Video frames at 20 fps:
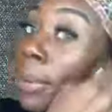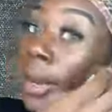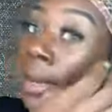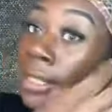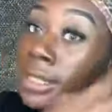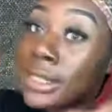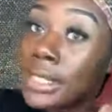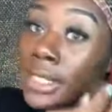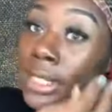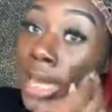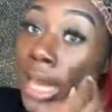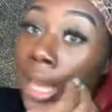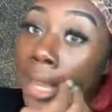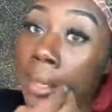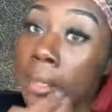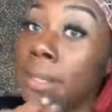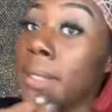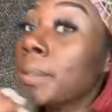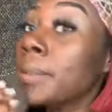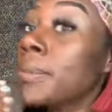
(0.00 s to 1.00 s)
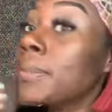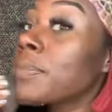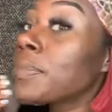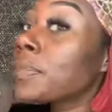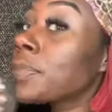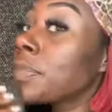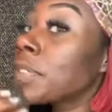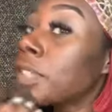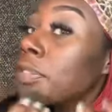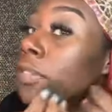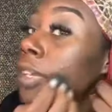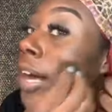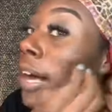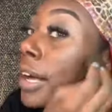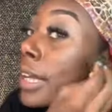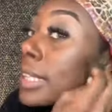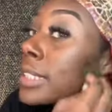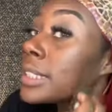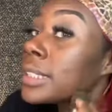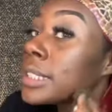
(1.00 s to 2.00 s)
person, like, if
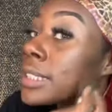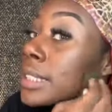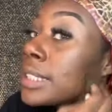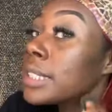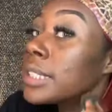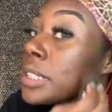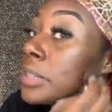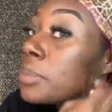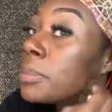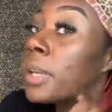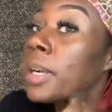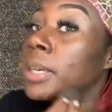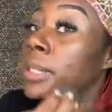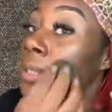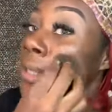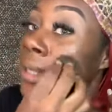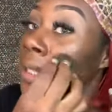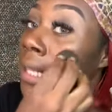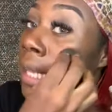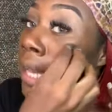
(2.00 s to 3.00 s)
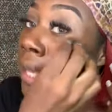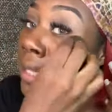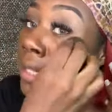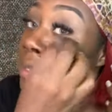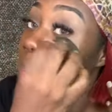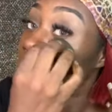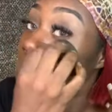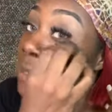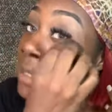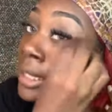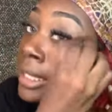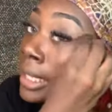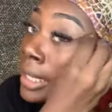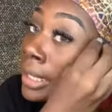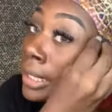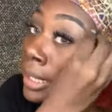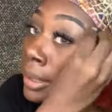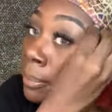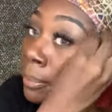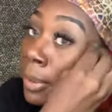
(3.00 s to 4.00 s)
y'all could see it in person, like, it's
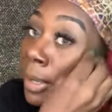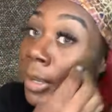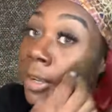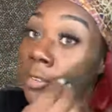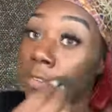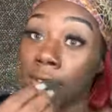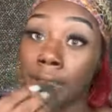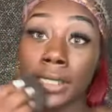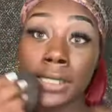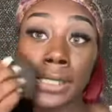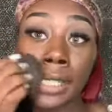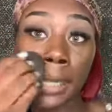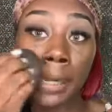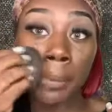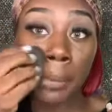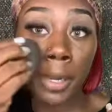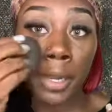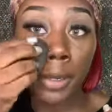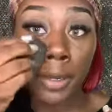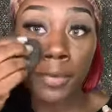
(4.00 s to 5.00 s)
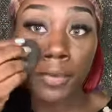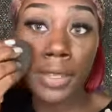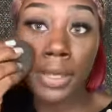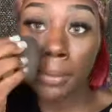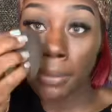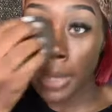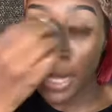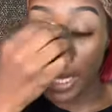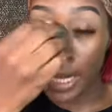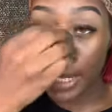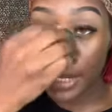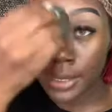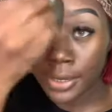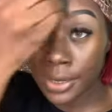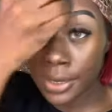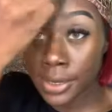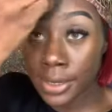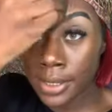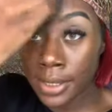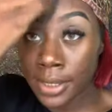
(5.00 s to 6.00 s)
perfect. It's like a perfect
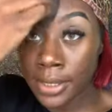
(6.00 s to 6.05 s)
match.